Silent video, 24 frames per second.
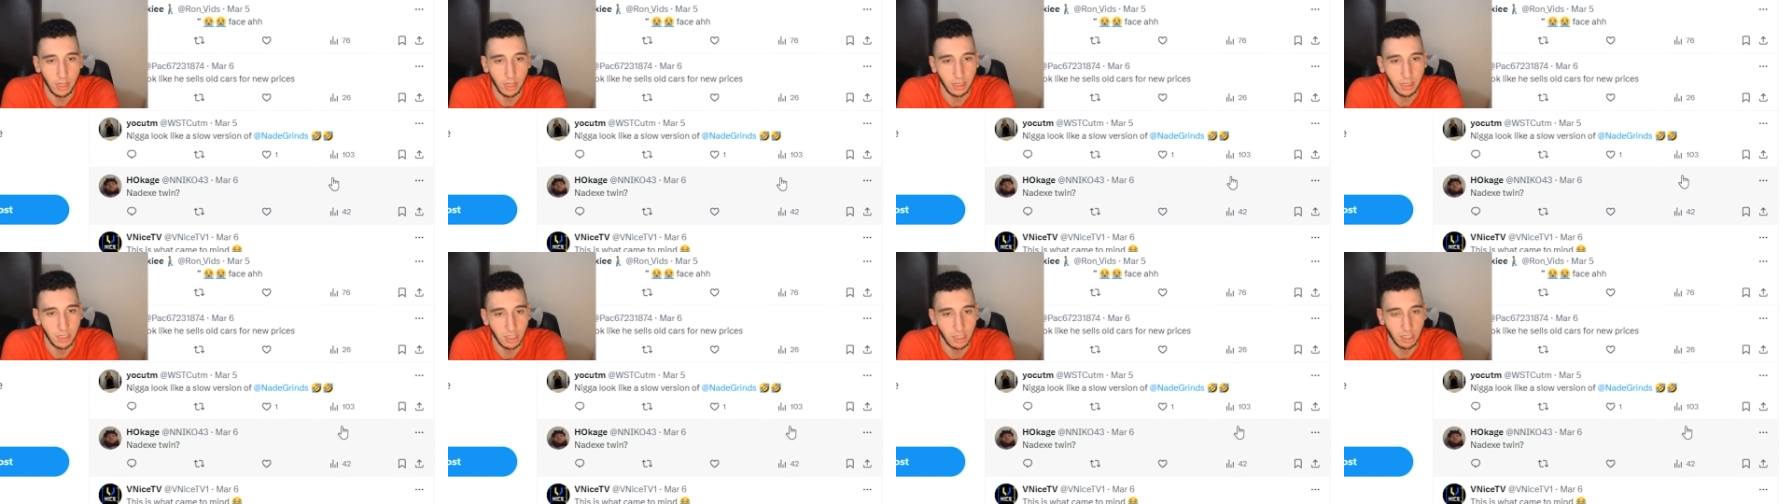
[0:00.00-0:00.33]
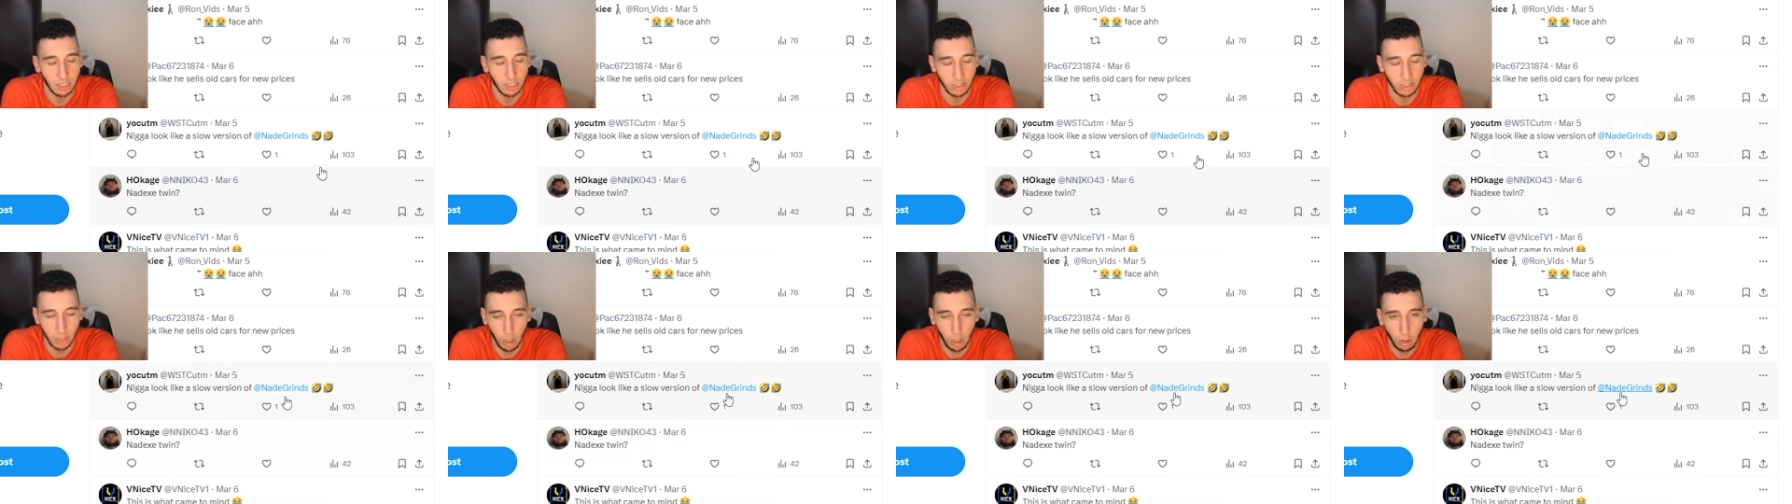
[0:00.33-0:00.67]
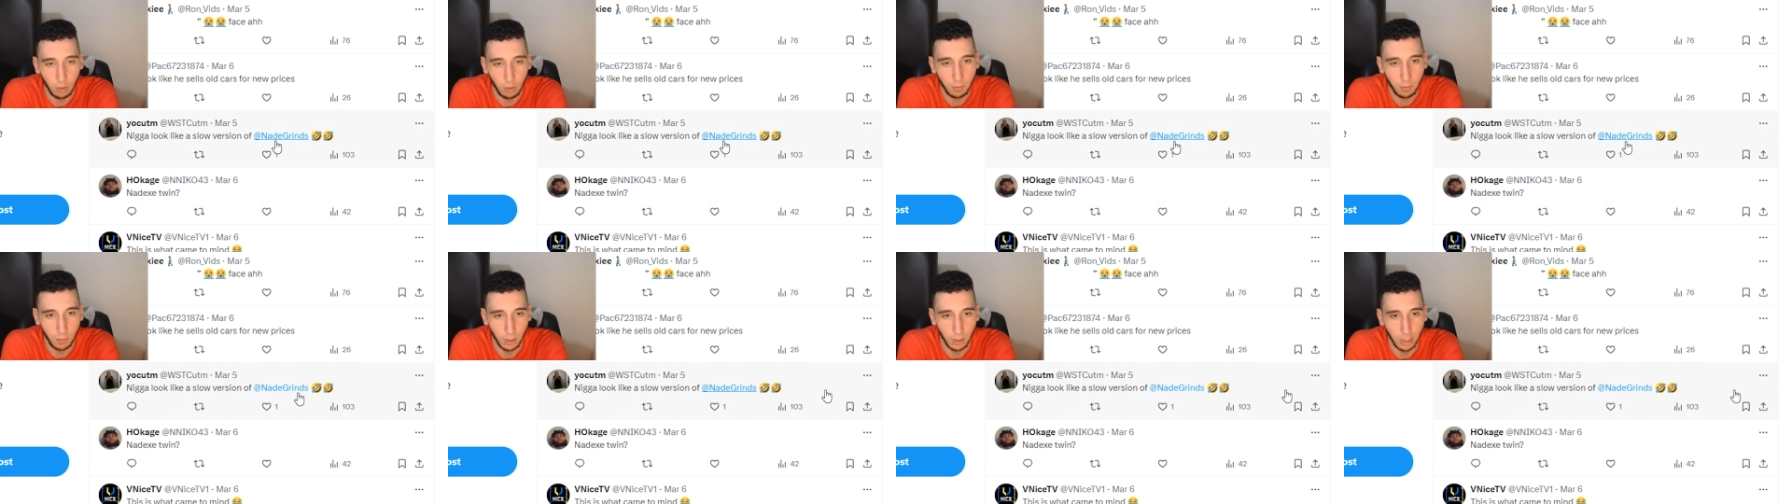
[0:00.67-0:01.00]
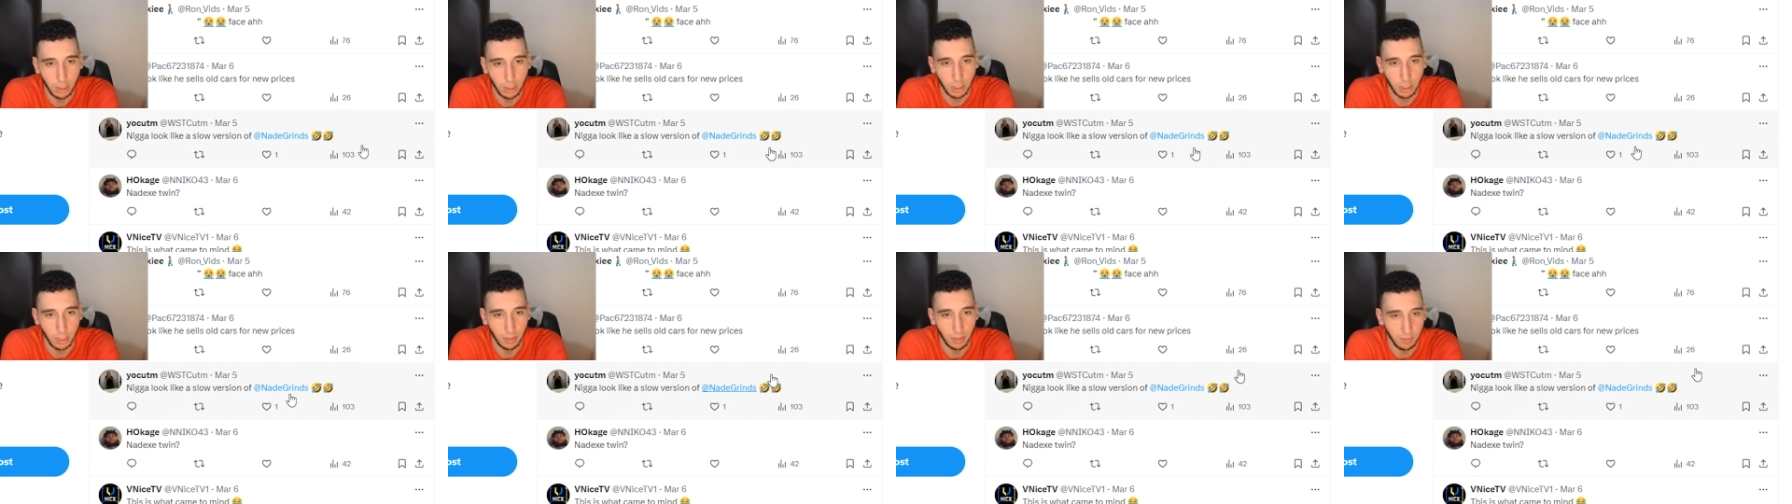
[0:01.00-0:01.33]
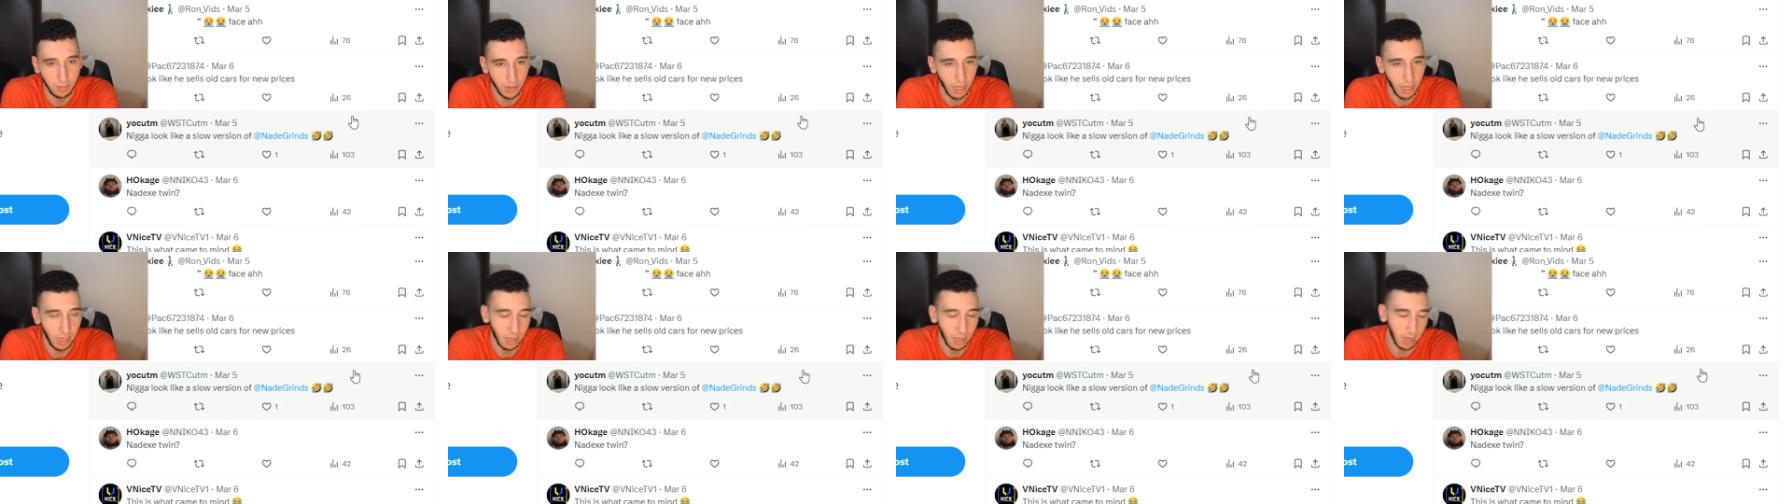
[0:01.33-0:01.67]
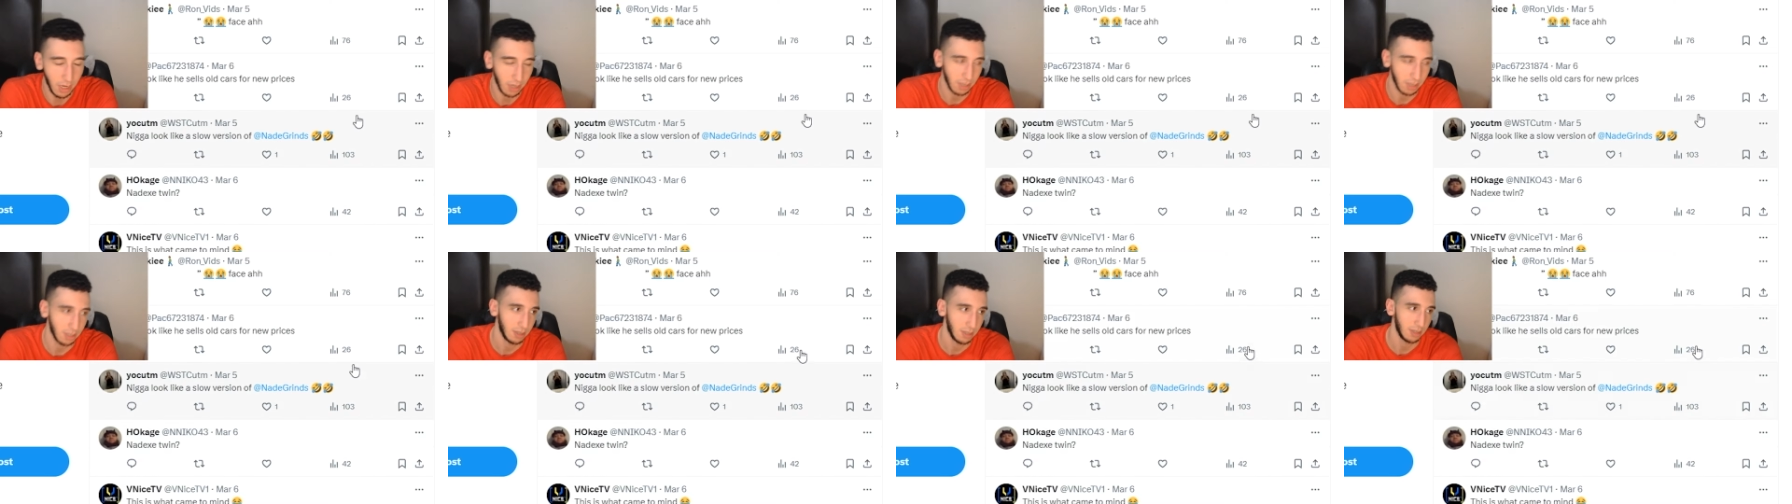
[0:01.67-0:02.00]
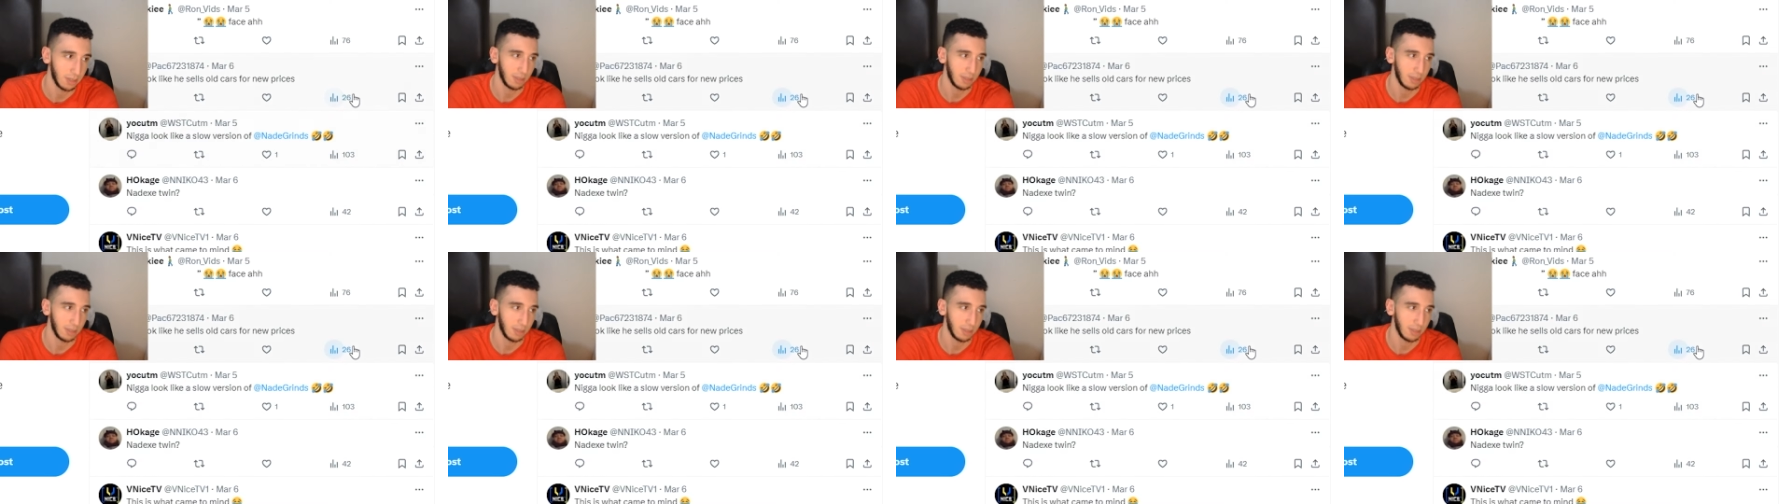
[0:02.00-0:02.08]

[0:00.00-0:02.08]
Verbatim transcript: the slow version of Nadex.